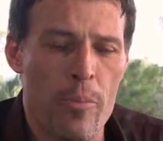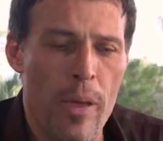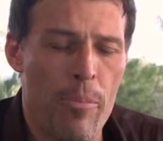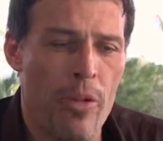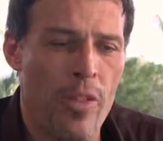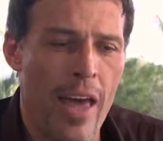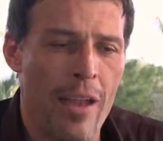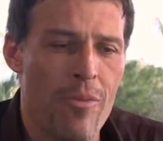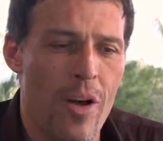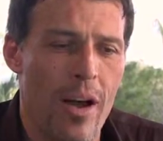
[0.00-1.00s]
for people
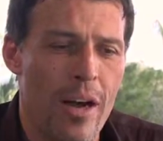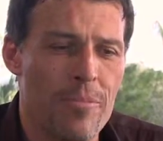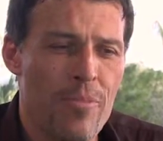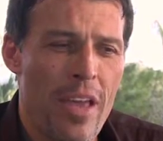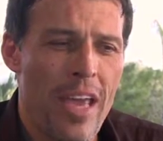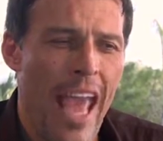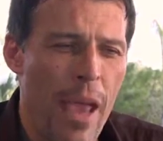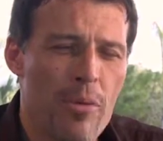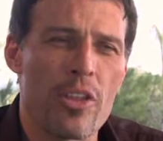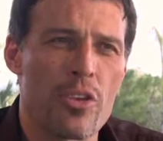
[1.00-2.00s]
that are
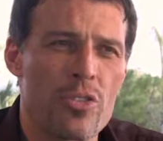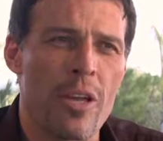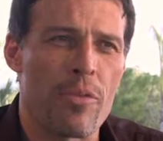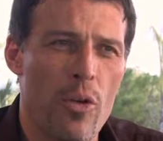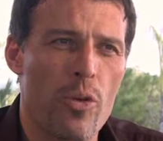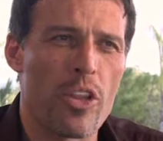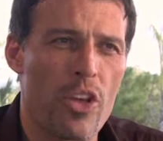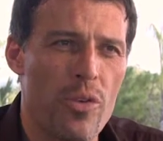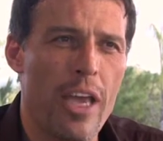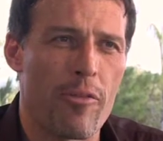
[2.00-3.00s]
able to do something really
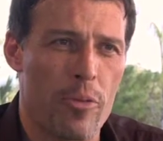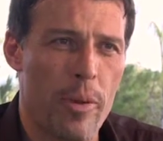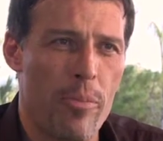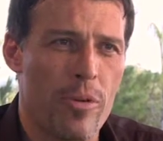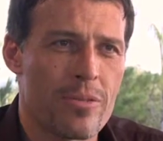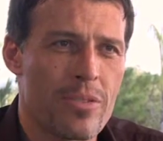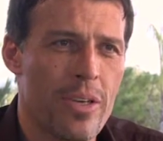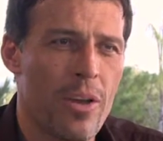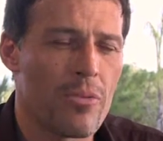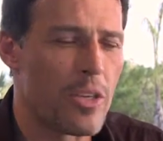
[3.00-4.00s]
unique for people.
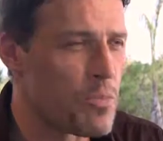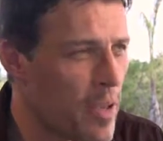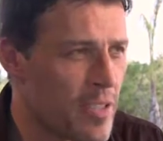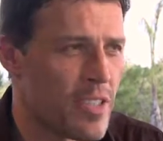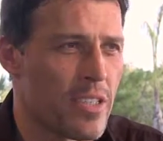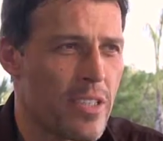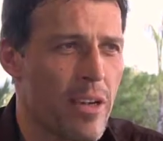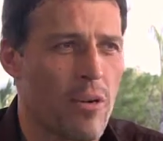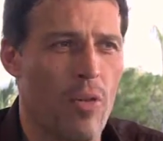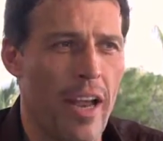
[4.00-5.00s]
You know, these businesses
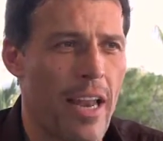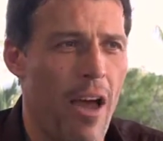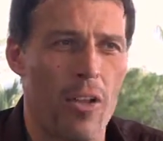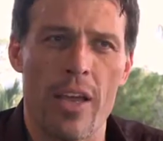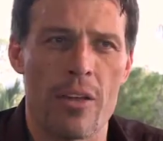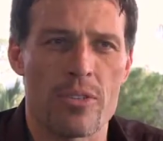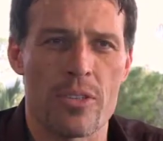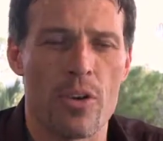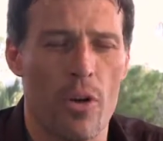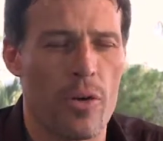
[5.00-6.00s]
that are right now looking
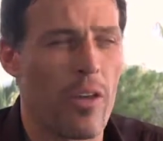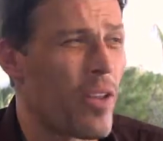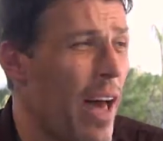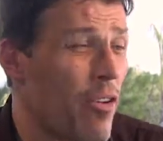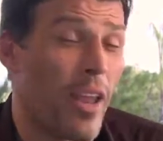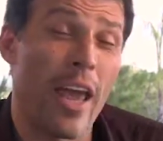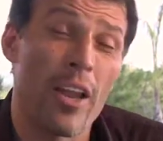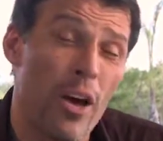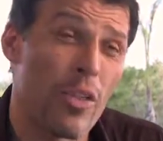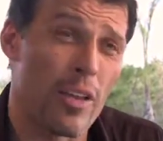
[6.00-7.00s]
to go to another level, and I
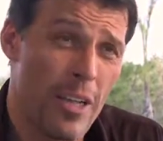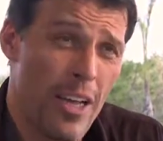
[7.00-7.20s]
know that